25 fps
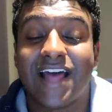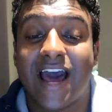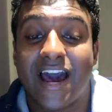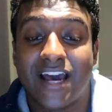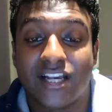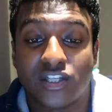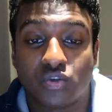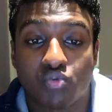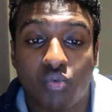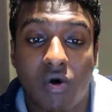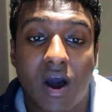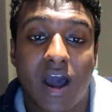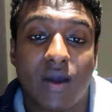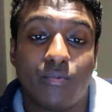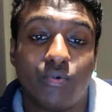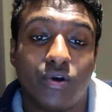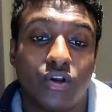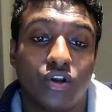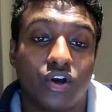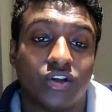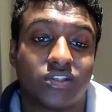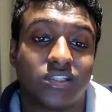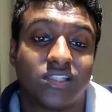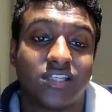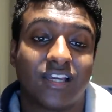That is why we
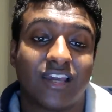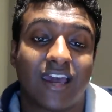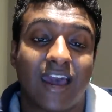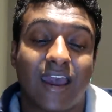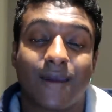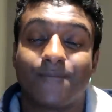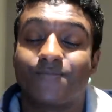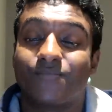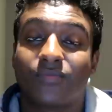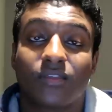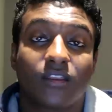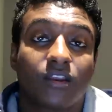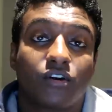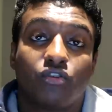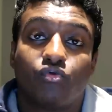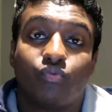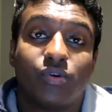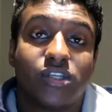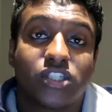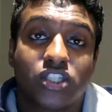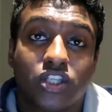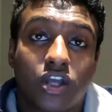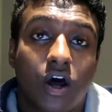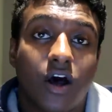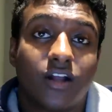lost the game.
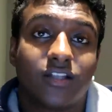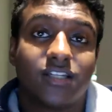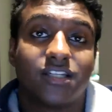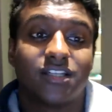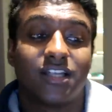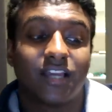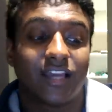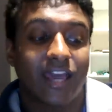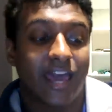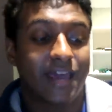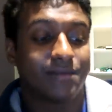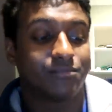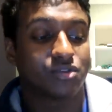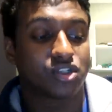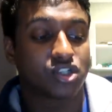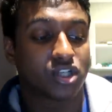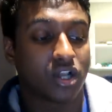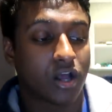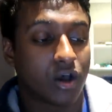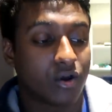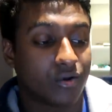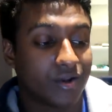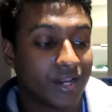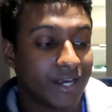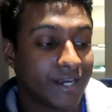We started the game
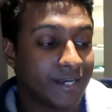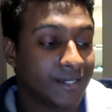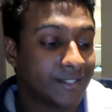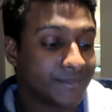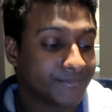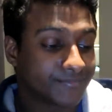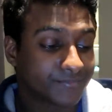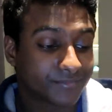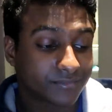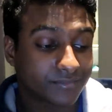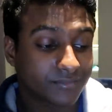slowly,